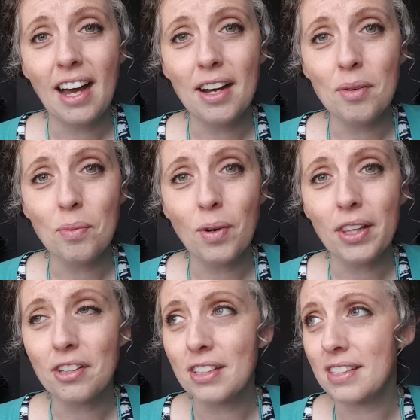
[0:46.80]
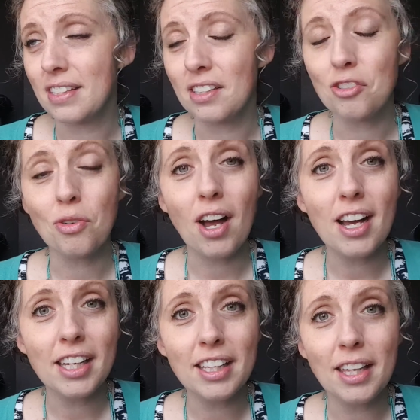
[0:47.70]
Uh, whether it's a
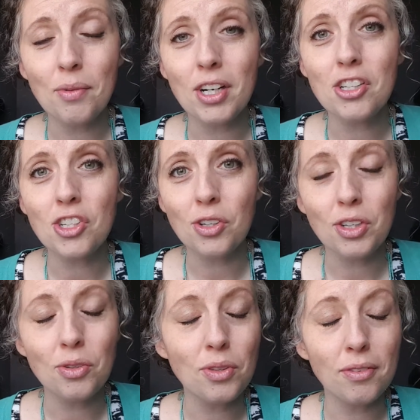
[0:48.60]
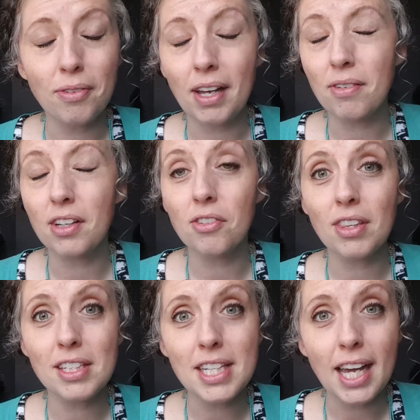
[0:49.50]
drawing they want to show you the
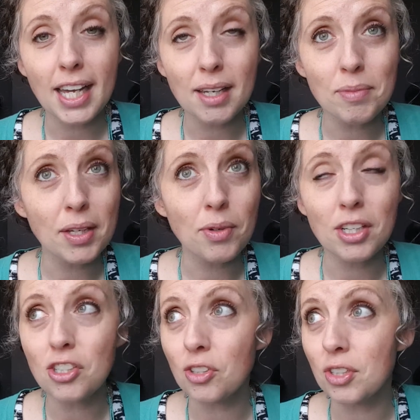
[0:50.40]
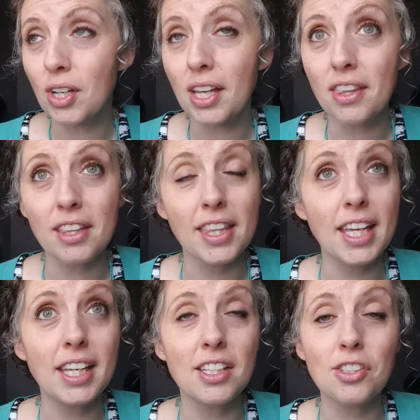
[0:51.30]
500th time they want to show you that
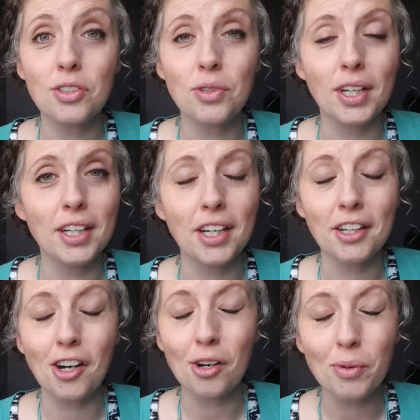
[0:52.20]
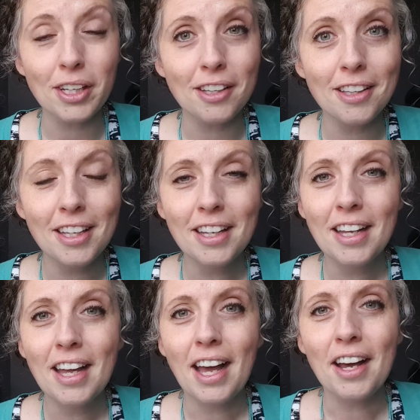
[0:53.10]
they can do a, a cartwheel,
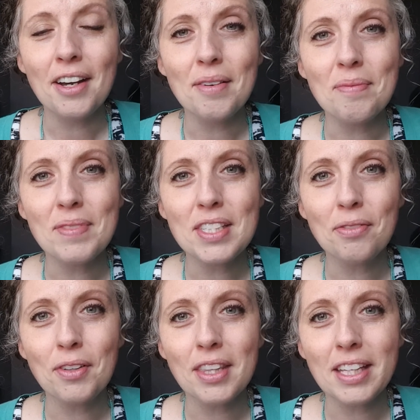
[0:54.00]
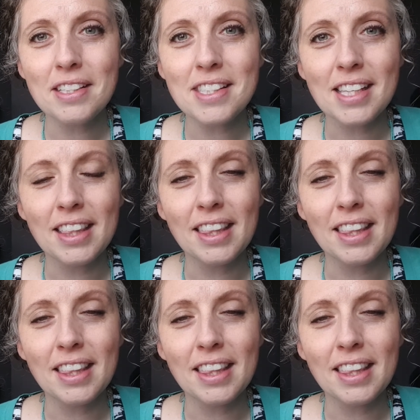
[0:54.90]
um, different things